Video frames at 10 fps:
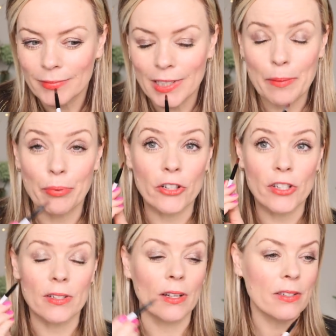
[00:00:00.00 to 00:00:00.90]
The lip brush
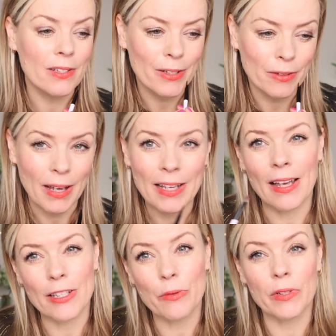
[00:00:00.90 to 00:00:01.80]
is nice too,
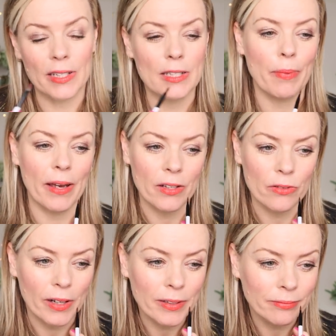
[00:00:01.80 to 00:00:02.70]
as you would expect,
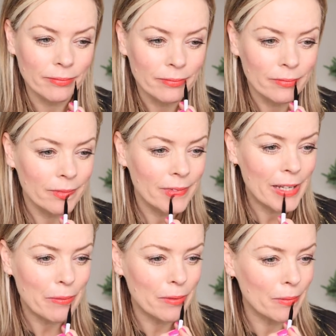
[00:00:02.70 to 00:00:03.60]
right?
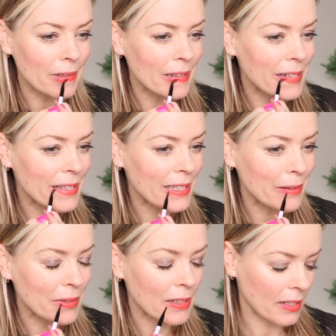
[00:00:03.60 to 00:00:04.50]
He wouldn't want anything
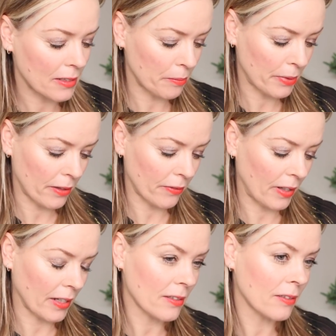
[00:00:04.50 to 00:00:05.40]
that was less than
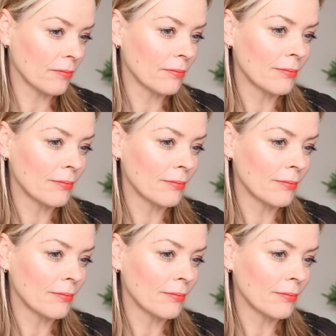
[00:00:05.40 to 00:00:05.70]
perfect.